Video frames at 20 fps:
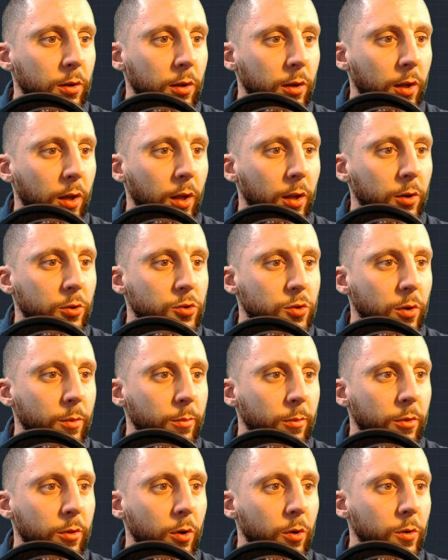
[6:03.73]
and
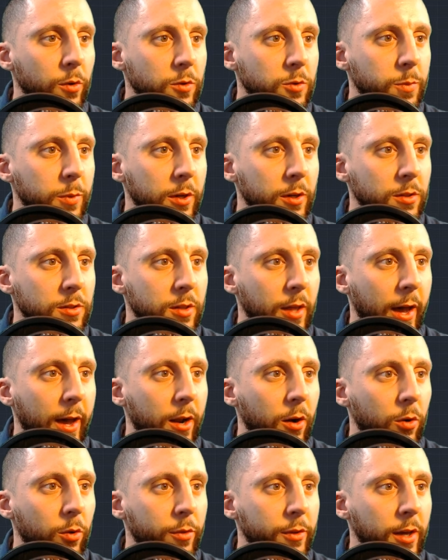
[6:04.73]
trim those because that
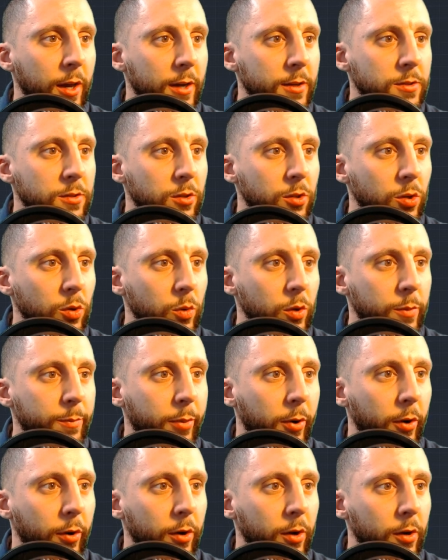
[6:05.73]
only has to do with
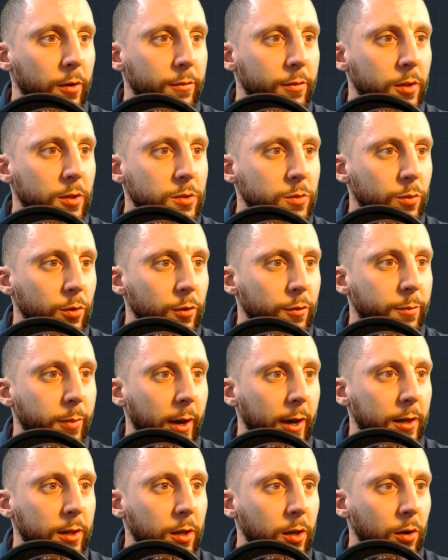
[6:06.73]
part of this roof
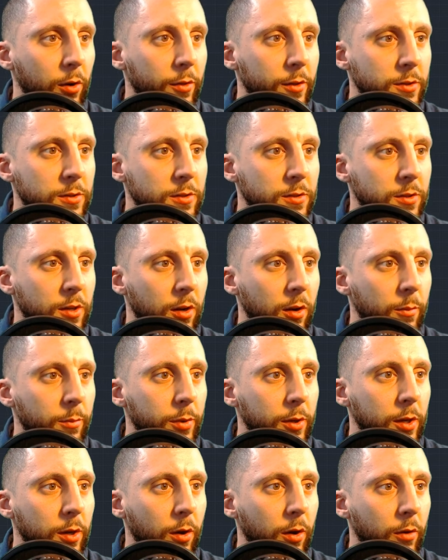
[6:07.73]
back here. This is going to
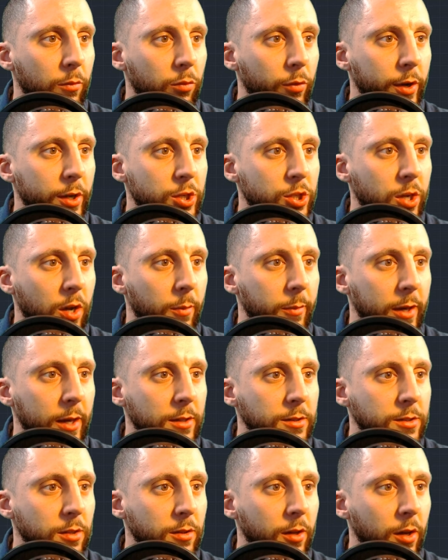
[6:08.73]
be a ridge coming
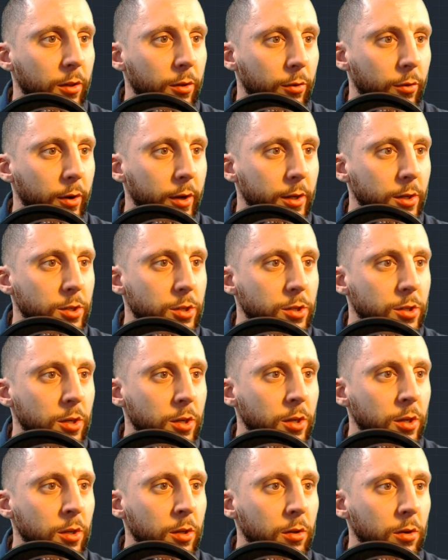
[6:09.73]
into the other ridge,
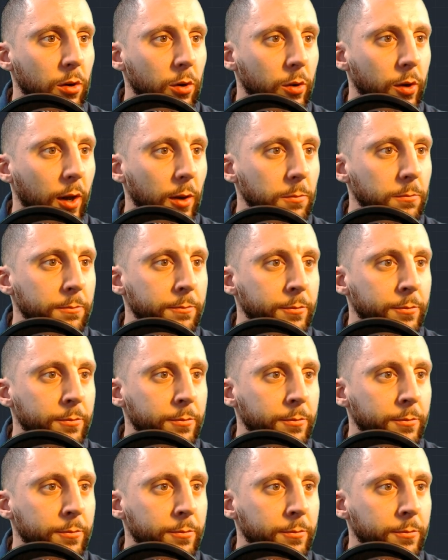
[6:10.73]
okay?